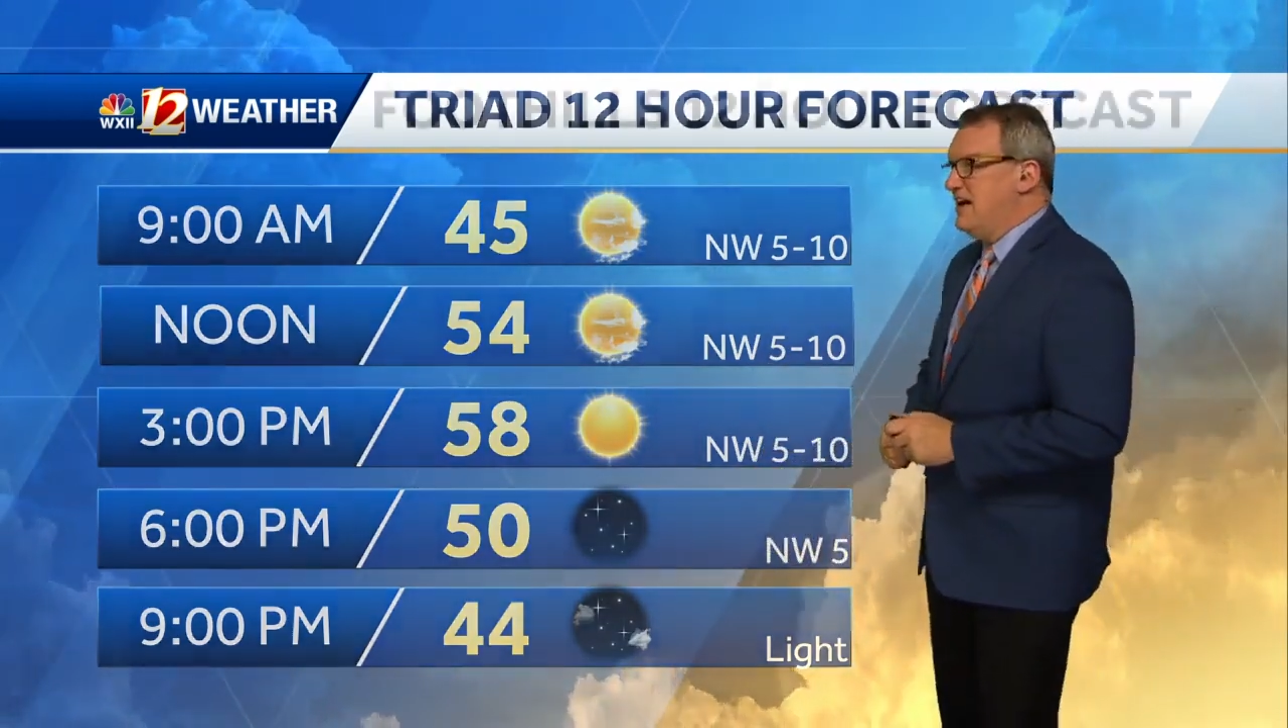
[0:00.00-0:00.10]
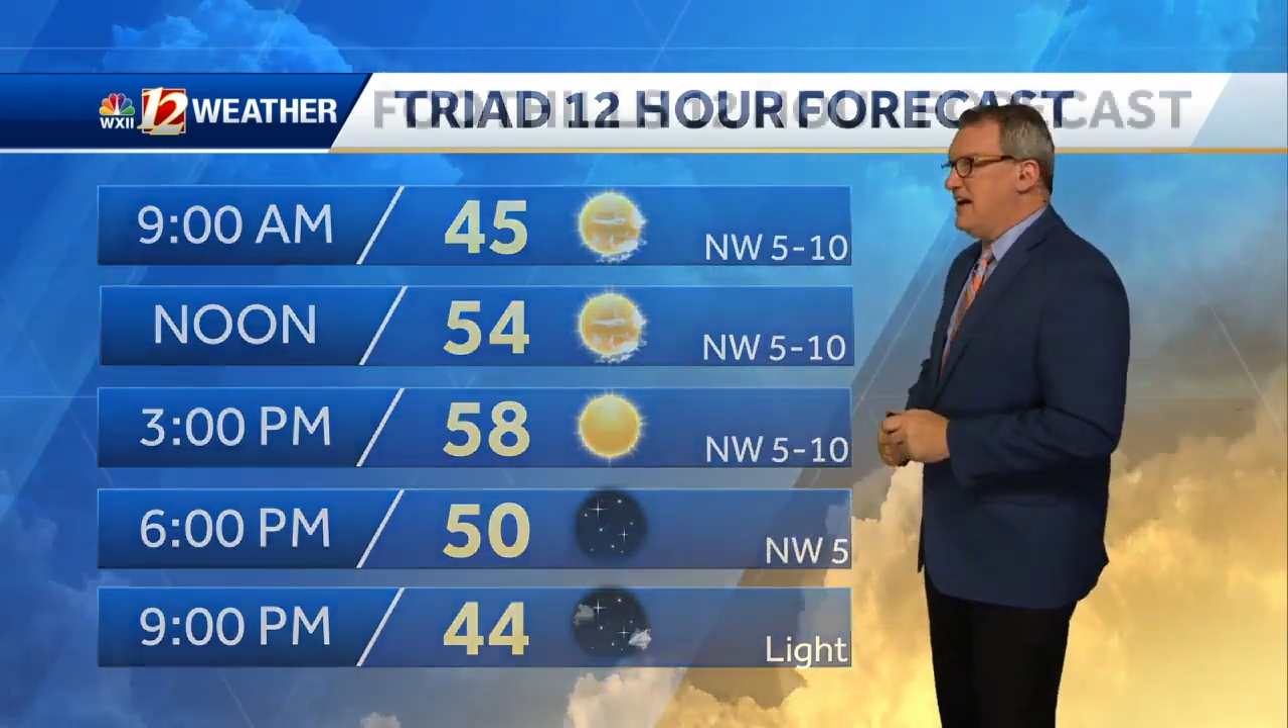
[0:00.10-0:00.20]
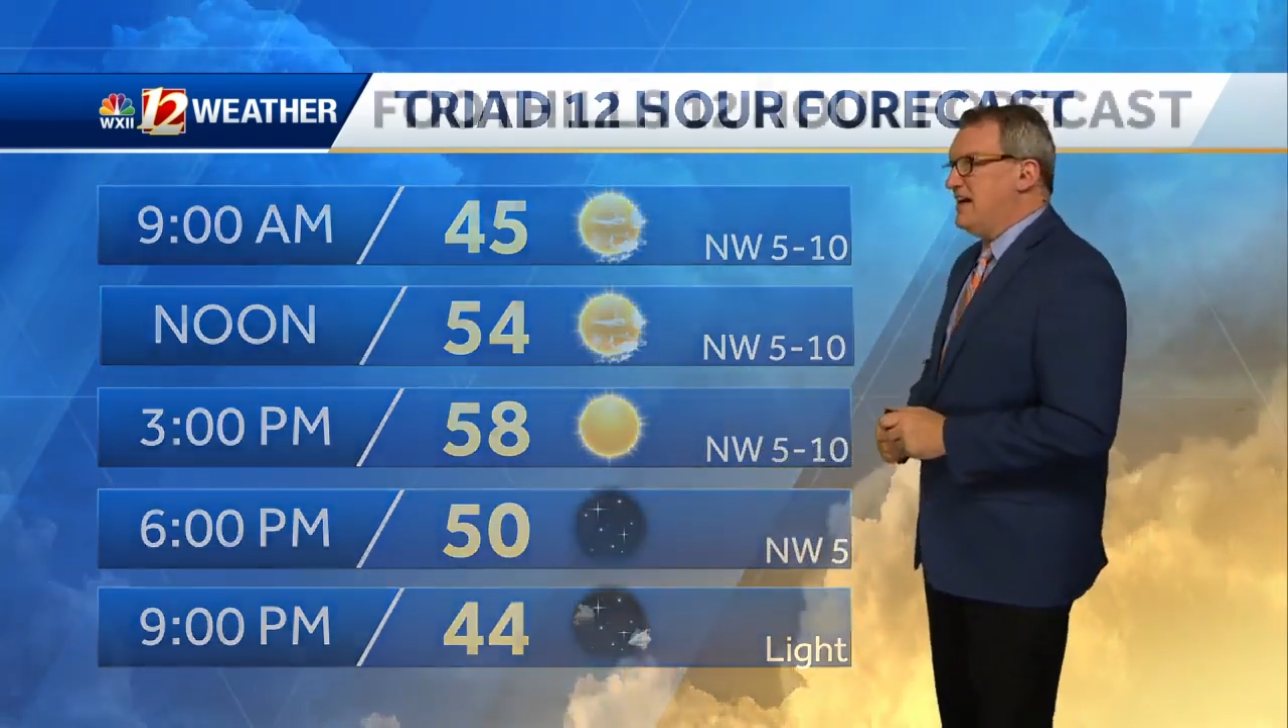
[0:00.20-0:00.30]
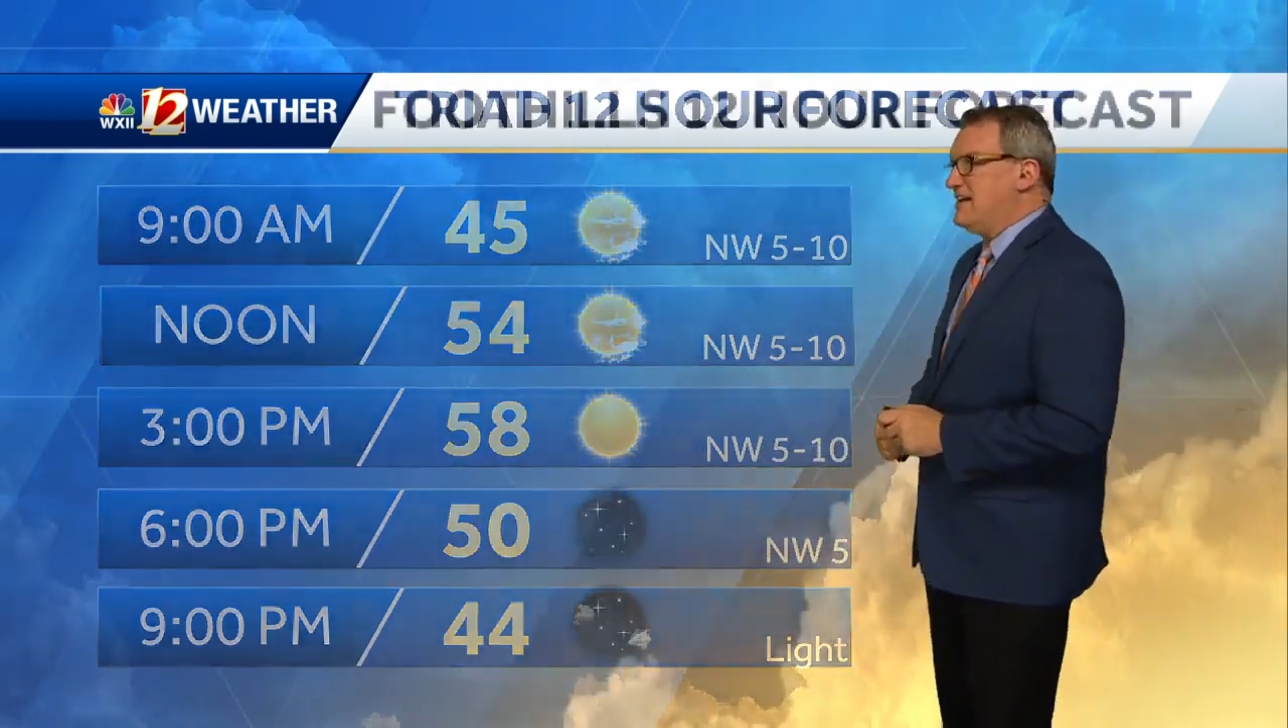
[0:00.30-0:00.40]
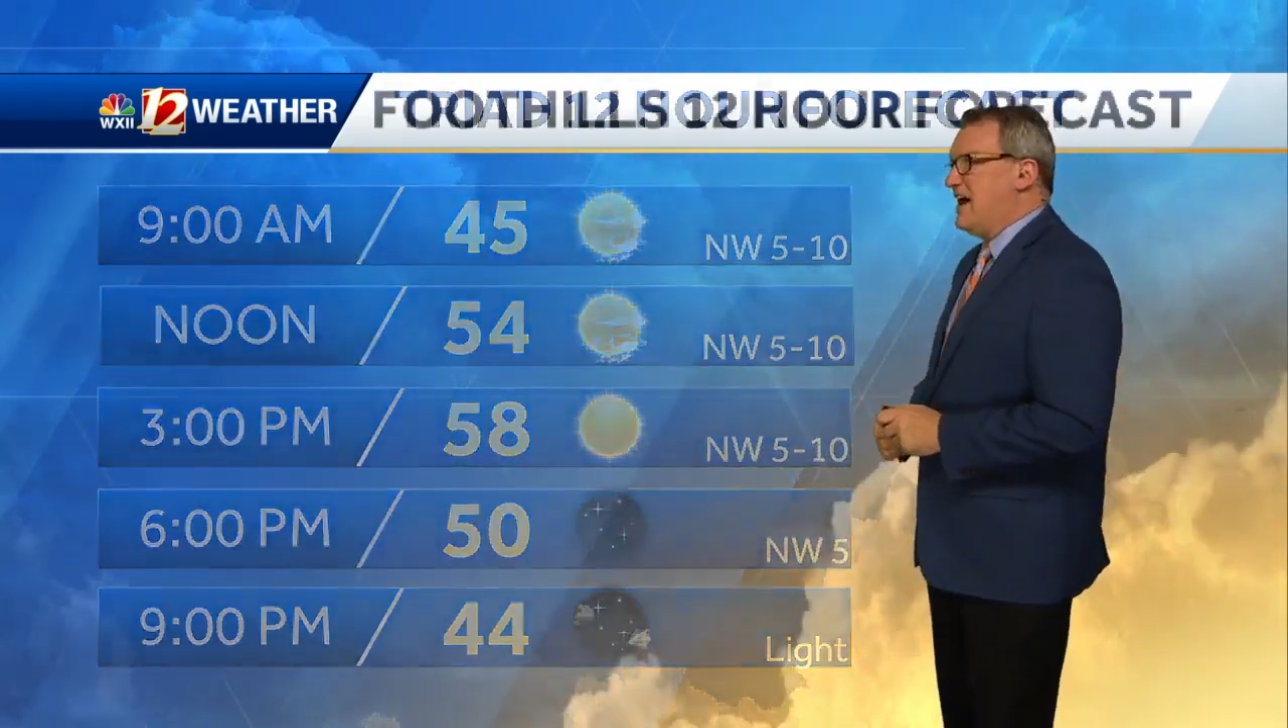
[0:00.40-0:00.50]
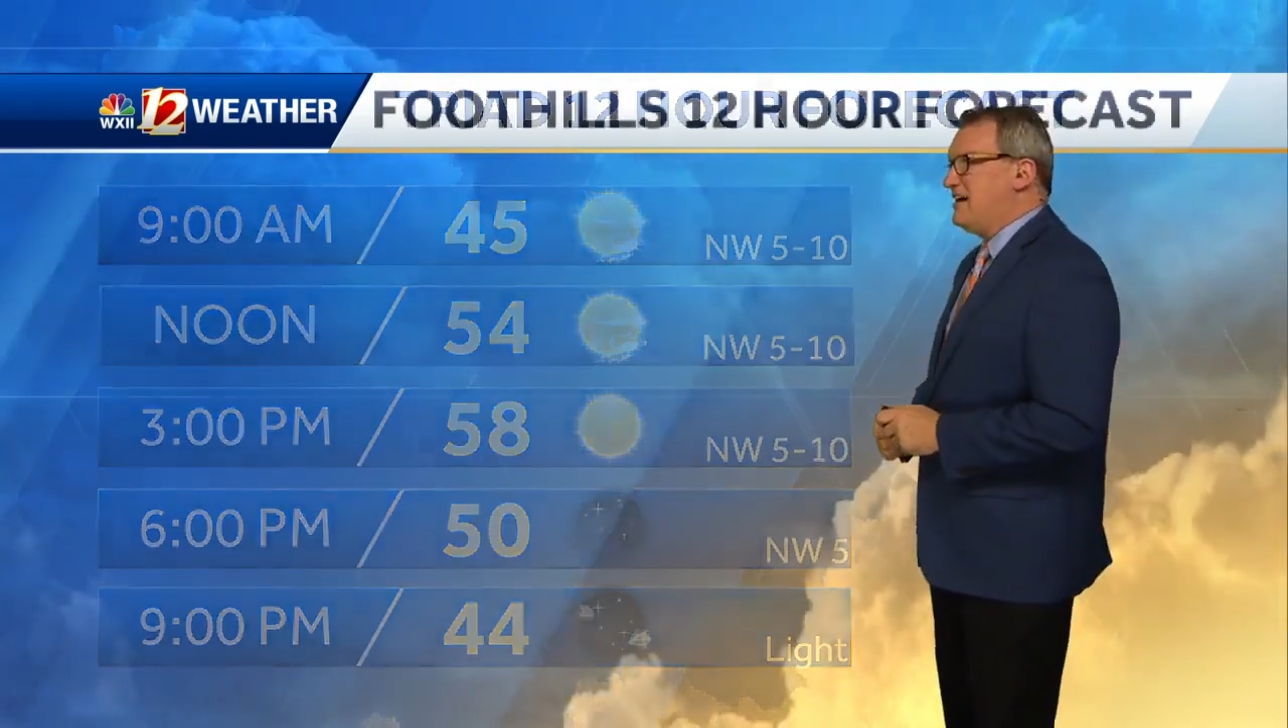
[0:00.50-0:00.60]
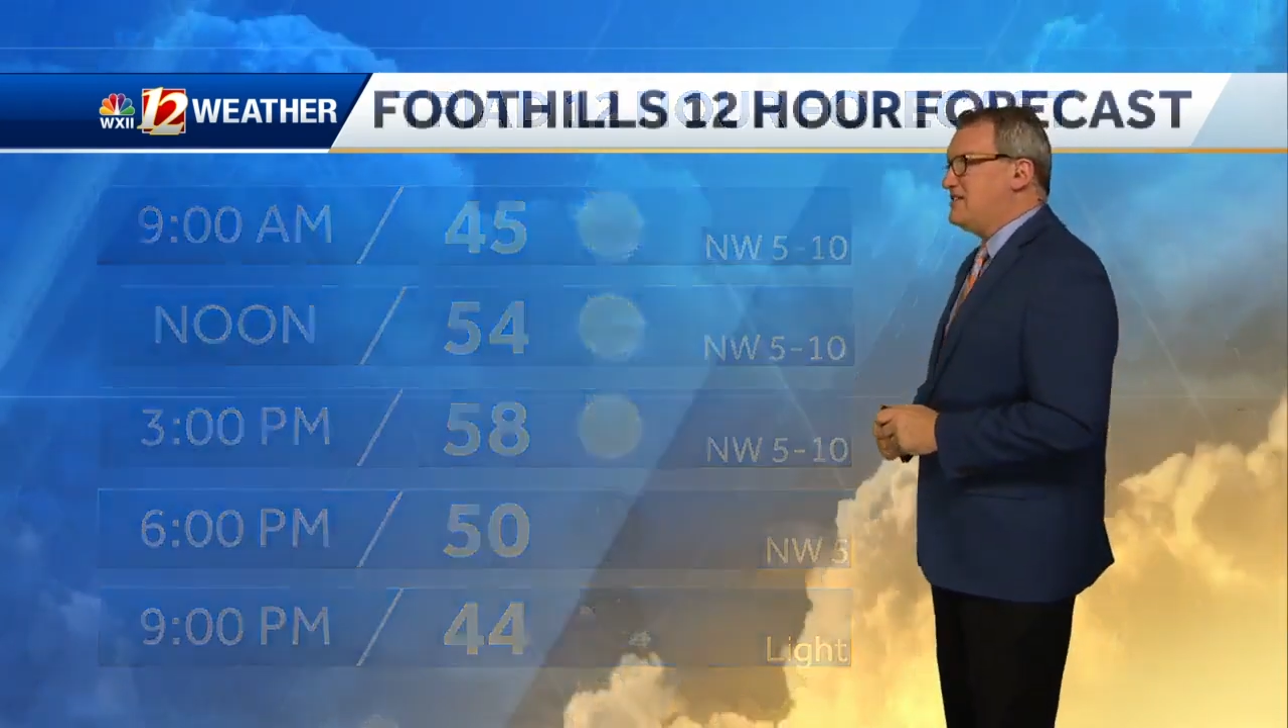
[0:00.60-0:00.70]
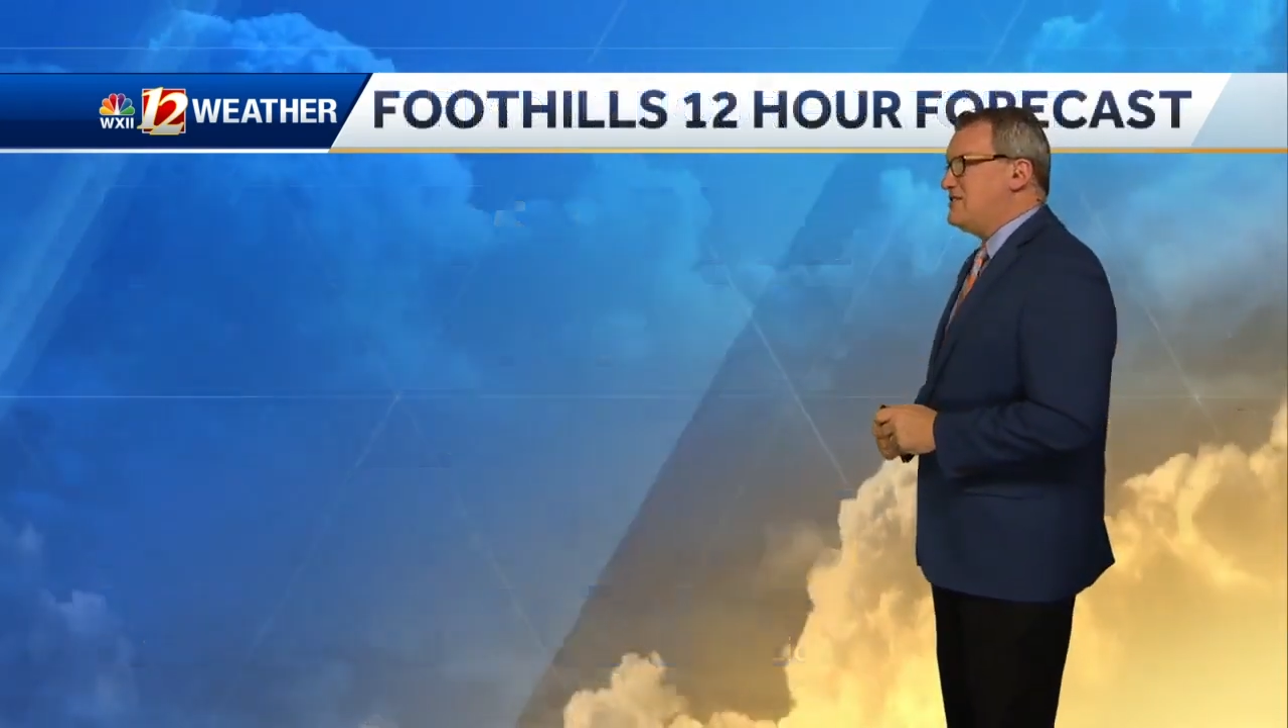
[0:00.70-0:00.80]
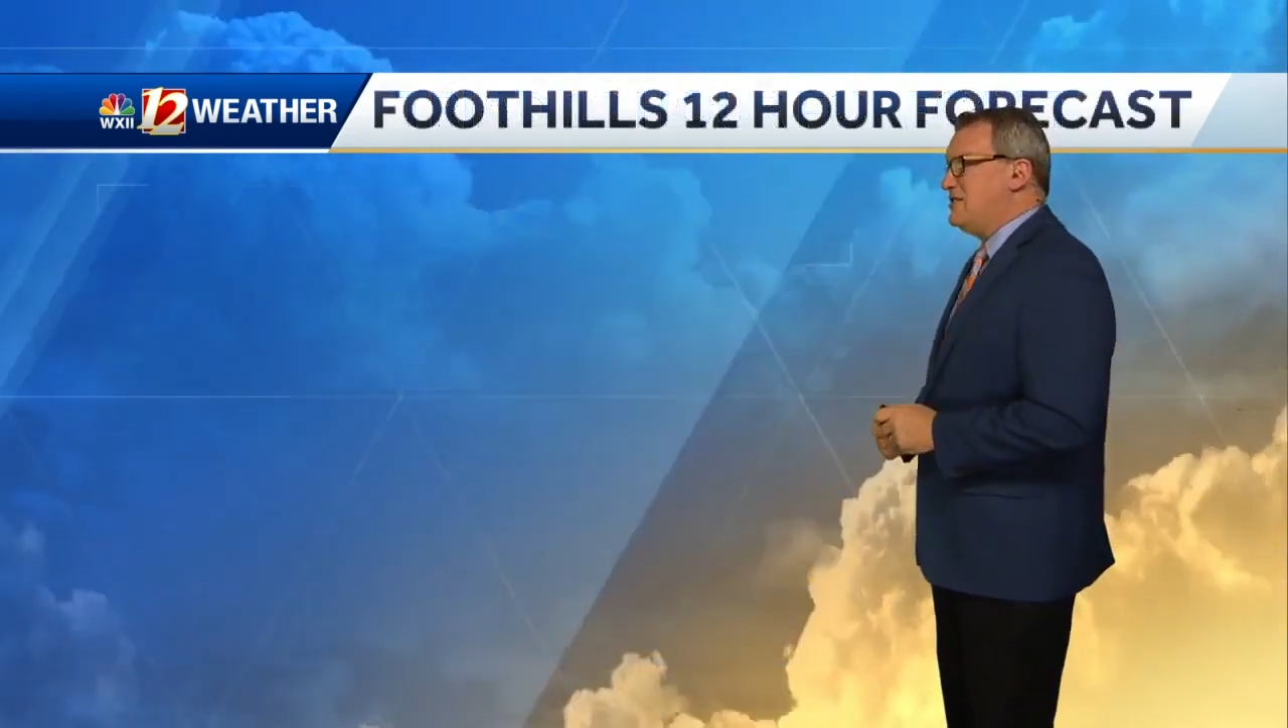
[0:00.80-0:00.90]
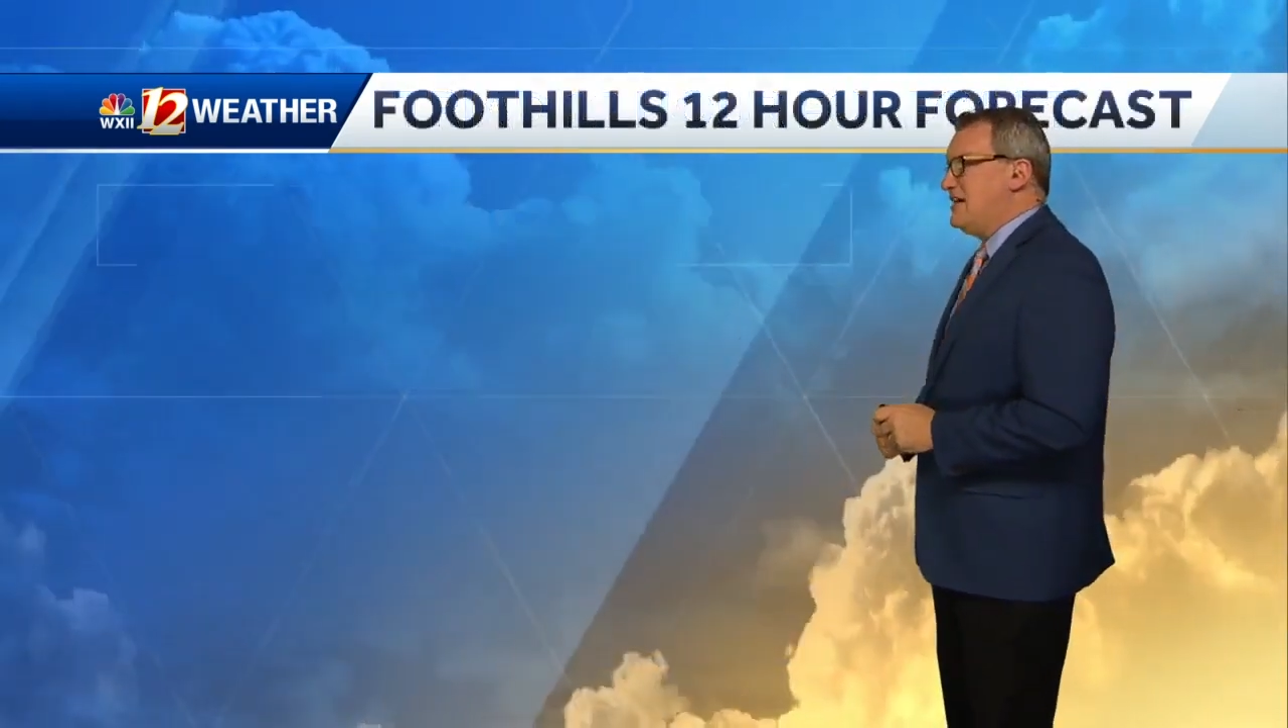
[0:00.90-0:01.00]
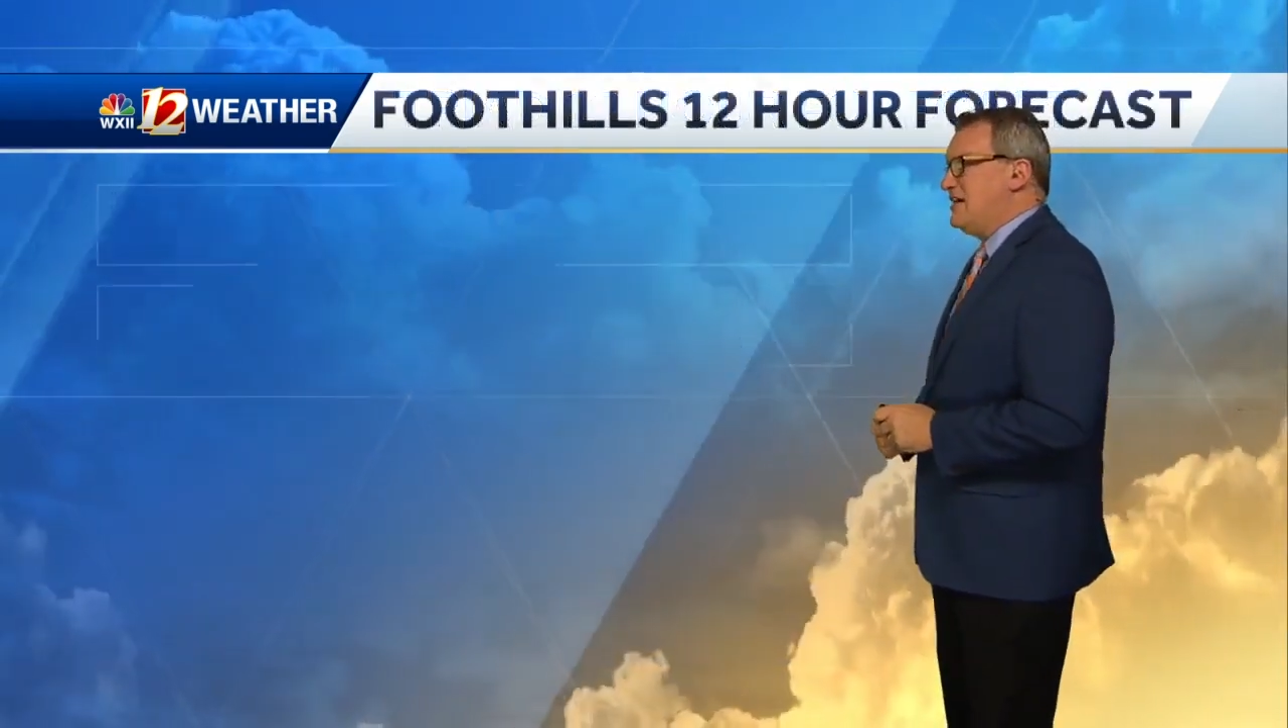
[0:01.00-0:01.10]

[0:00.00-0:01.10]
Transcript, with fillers: getting down into the